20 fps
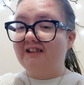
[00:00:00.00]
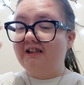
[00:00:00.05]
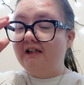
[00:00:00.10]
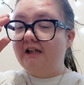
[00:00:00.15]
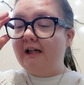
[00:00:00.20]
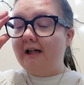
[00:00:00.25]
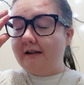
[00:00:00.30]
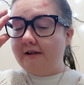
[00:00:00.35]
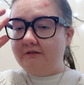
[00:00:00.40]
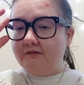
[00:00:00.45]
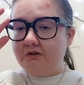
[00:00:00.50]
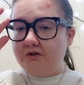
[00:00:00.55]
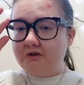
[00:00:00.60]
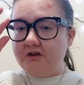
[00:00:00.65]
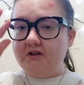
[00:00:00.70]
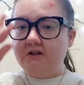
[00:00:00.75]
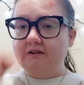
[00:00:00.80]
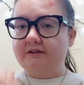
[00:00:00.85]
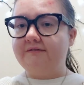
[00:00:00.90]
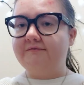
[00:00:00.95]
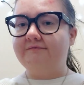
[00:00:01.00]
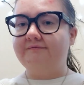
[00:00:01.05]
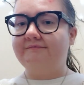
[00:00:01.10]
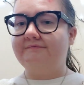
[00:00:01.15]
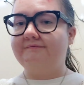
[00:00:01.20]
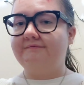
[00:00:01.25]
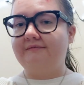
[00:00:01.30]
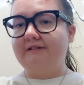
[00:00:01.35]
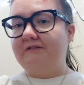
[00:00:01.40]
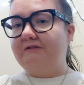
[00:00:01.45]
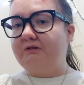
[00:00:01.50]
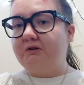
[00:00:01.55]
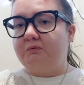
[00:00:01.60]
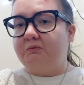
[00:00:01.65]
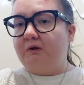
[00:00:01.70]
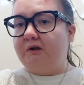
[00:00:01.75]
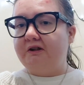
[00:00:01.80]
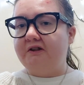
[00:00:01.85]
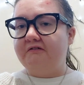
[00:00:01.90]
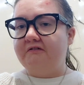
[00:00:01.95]
and it was good. It was
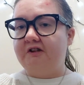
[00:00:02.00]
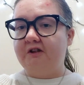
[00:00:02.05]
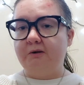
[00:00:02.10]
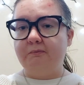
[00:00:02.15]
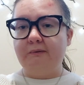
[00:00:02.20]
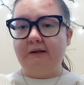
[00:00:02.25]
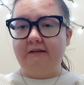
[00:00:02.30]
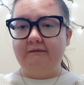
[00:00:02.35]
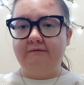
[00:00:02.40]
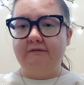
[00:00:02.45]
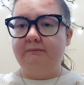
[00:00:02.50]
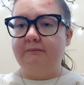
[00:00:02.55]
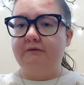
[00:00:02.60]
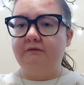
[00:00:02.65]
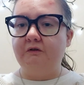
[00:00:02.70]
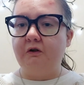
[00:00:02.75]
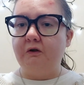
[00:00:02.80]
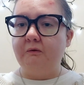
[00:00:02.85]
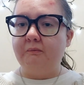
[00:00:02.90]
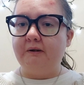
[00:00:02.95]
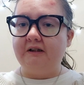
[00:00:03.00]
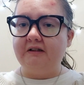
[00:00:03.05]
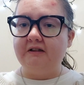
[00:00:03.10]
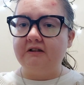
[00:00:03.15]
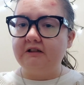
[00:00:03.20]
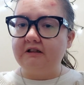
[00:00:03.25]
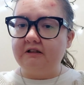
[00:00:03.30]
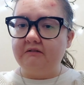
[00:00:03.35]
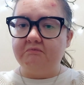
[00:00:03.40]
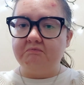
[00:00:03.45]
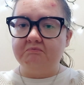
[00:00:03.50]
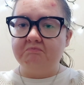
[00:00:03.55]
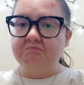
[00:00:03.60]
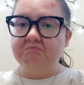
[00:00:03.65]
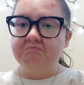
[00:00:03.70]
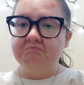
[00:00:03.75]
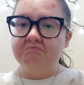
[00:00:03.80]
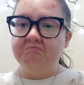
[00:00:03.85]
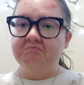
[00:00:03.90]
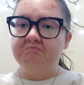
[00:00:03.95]
what you expect from a romance and
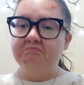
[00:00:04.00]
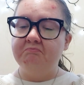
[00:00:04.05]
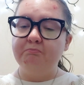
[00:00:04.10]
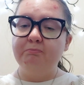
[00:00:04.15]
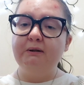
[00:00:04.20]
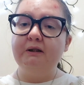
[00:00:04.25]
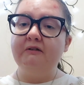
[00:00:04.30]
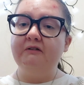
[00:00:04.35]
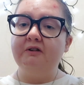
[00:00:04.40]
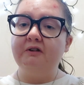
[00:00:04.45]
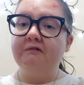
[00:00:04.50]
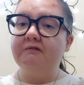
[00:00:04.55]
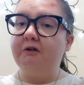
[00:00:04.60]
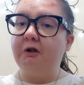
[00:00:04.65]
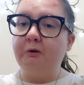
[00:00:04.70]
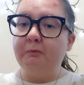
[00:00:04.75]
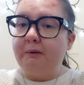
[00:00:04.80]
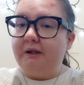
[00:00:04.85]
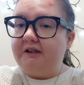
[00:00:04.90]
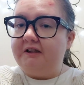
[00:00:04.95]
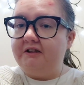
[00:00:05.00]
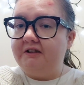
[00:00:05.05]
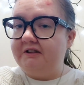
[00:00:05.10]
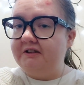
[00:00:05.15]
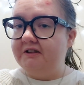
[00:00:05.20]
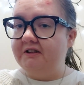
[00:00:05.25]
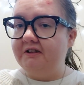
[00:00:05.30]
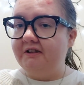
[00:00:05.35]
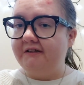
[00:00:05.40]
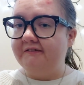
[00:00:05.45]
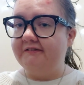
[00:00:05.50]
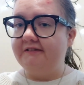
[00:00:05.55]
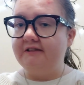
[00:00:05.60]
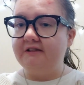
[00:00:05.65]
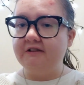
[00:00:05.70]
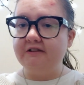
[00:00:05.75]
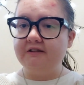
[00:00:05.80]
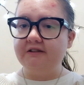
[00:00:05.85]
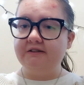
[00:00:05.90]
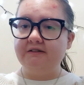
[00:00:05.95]
period romance.
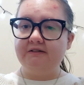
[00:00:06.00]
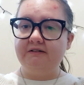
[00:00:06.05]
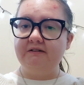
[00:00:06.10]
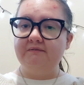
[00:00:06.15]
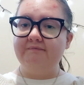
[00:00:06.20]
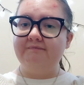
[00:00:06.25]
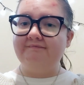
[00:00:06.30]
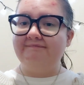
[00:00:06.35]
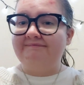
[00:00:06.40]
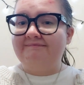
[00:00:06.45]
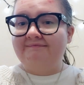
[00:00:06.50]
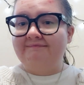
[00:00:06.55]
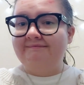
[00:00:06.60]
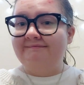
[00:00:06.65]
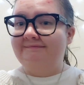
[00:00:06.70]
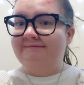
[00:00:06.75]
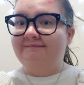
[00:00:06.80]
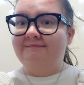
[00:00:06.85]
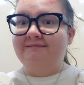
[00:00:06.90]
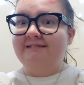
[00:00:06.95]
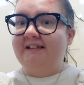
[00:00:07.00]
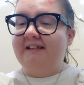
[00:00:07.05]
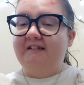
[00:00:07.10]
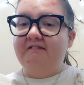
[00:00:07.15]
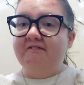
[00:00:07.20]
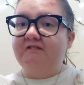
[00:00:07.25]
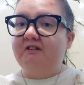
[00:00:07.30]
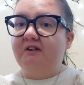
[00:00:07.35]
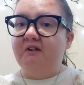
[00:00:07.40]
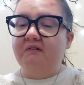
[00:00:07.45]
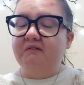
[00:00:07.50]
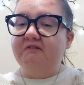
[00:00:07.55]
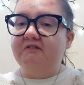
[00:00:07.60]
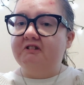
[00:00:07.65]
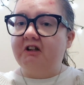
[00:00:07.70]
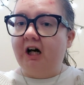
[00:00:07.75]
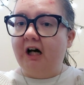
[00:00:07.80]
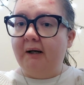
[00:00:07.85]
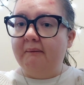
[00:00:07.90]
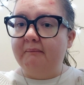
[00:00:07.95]
It's full of
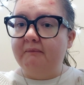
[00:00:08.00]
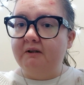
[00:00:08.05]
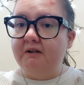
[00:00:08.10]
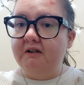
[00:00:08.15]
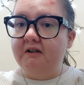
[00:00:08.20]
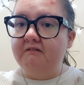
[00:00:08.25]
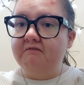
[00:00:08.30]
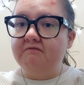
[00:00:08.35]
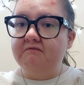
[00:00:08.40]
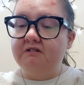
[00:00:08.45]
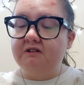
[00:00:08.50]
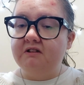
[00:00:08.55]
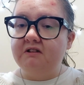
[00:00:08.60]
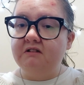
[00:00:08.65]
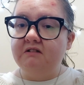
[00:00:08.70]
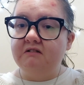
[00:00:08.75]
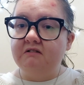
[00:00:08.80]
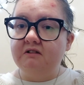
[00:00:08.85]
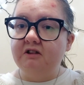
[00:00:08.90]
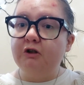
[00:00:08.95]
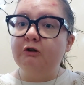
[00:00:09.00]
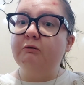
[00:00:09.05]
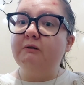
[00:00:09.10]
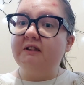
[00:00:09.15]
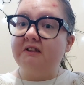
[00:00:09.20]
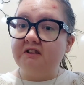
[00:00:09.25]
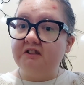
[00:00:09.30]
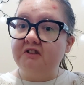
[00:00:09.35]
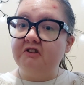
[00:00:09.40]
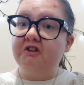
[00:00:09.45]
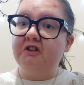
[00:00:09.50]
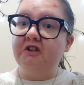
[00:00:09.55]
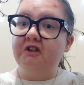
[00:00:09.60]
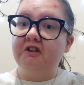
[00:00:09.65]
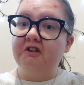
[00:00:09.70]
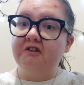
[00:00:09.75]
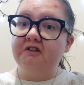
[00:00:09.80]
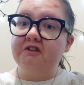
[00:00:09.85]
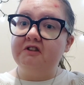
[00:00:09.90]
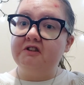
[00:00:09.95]
drama and twists and
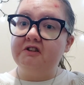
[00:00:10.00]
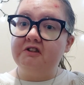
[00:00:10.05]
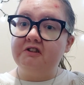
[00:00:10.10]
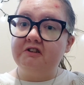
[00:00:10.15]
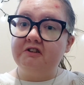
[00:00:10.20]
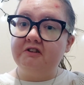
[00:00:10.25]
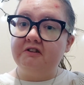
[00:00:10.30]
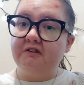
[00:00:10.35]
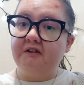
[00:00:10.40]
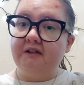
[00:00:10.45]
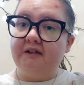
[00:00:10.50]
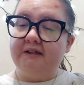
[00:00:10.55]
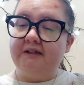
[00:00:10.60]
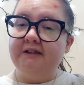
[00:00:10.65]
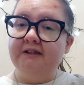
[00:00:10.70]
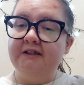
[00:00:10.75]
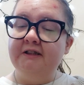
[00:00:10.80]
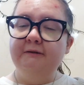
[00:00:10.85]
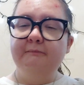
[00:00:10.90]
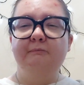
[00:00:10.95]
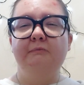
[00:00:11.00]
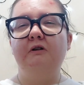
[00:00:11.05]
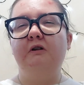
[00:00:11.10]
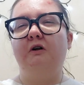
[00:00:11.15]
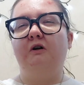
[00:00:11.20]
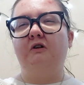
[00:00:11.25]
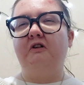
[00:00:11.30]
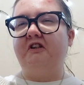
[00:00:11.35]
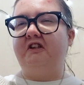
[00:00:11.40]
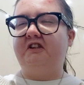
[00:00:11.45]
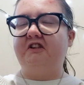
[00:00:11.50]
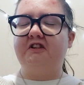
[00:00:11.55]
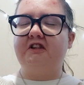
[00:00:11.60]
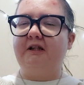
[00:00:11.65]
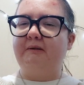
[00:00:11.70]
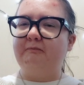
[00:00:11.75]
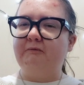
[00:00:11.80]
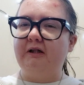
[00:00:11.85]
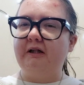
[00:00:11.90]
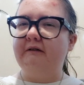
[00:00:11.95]
turns, certainly, but not in the
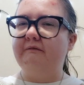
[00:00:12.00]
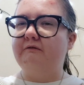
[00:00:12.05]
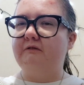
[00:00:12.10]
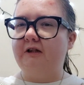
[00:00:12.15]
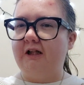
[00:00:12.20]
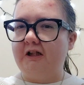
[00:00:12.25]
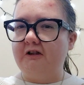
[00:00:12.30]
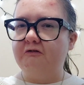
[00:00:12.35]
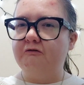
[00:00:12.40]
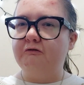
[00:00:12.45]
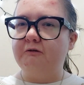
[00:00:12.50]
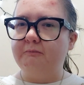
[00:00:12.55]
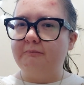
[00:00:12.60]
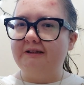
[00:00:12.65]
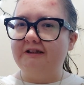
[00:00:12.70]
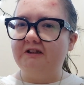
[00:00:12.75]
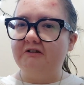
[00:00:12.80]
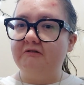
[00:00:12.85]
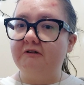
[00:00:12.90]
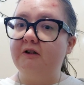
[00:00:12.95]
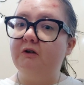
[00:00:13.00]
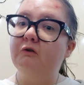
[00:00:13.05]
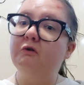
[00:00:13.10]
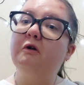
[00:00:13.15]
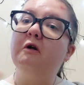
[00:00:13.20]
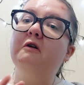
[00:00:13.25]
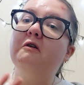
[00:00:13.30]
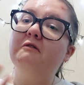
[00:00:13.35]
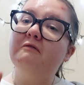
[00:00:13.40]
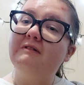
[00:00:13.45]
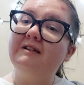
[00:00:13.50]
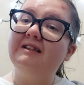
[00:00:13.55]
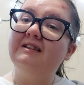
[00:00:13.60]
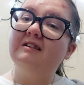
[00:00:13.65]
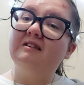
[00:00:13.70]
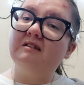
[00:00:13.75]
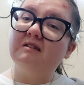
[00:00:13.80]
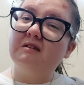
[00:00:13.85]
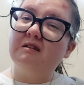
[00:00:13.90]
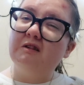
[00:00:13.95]
same way of an actual mystery, although there
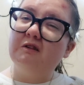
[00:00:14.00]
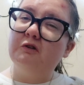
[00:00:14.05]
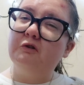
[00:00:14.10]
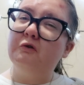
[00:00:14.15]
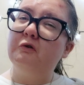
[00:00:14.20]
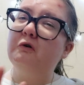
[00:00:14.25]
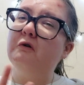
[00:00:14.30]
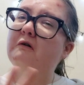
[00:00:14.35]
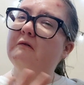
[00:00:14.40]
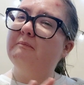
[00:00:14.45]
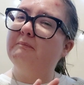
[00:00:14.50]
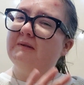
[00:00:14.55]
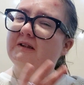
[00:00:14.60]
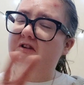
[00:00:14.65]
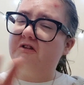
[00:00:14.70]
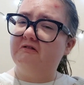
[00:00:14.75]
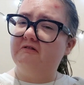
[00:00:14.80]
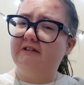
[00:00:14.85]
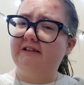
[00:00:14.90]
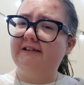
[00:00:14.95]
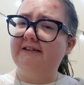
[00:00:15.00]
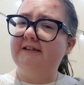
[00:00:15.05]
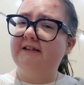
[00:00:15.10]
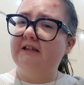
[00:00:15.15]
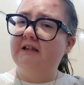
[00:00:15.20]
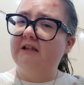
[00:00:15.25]
is a sort of mystery